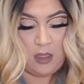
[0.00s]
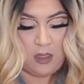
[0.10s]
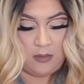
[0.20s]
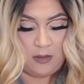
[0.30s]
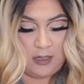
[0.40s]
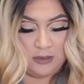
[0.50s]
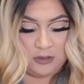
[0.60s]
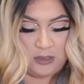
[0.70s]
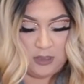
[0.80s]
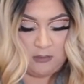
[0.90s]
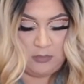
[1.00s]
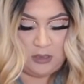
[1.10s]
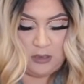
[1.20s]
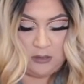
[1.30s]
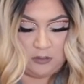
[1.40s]
And then I just cut
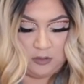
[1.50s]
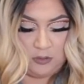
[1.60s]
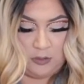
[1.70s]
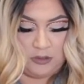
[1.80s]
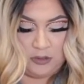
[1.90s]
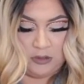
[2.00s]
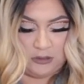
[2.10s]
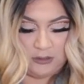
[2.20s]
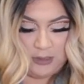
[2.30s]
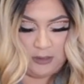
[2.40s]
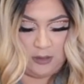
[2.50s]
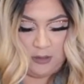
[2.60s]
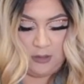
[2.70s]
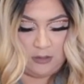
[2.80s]
it in little squares just like this.